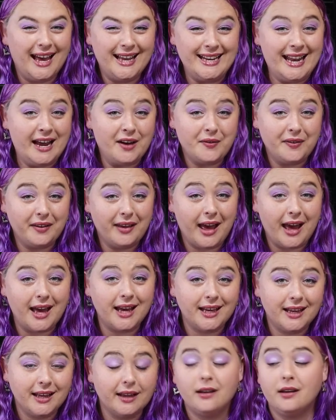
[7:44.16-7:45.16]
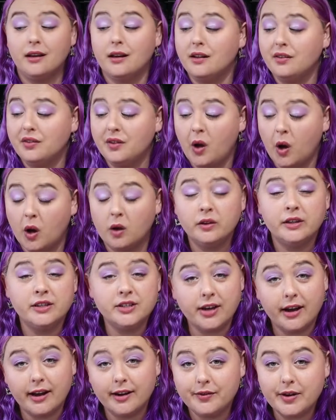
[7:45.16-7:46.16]
And now for cake. The whole
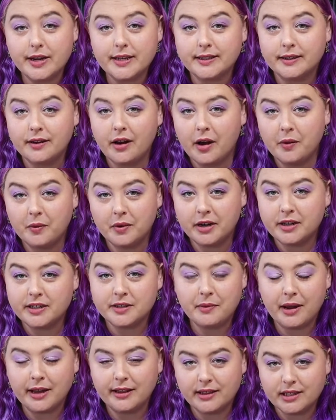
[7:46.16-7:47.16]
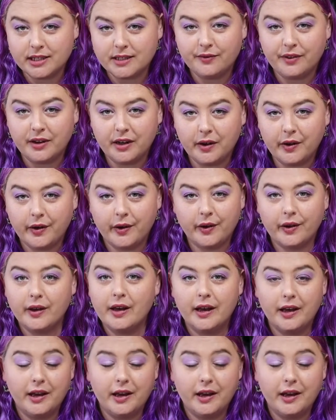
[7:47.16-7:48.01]
entire reason I wanted to make this video